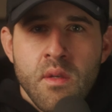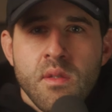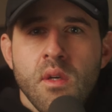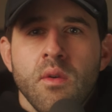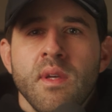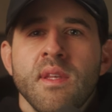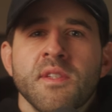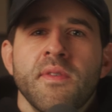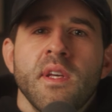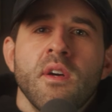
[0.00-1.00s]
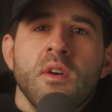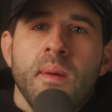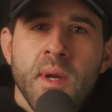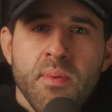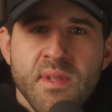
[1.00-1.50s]
So in this video, I'm
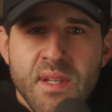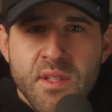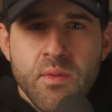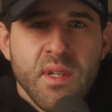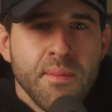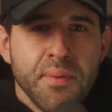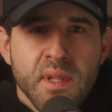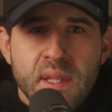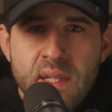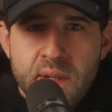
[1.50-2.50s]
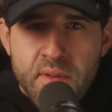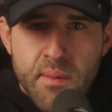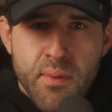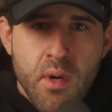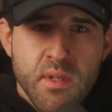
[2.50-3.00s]
going to present to you a completely different
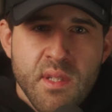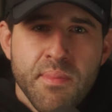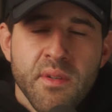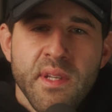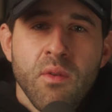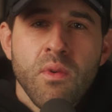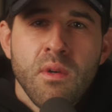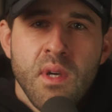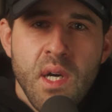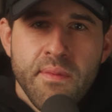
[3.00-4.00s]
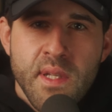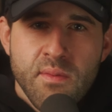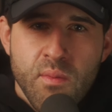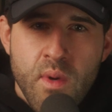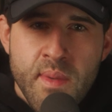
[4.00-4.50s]
approach to building real confidence
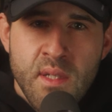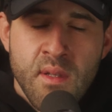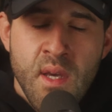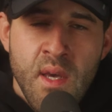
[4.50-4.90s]
with women.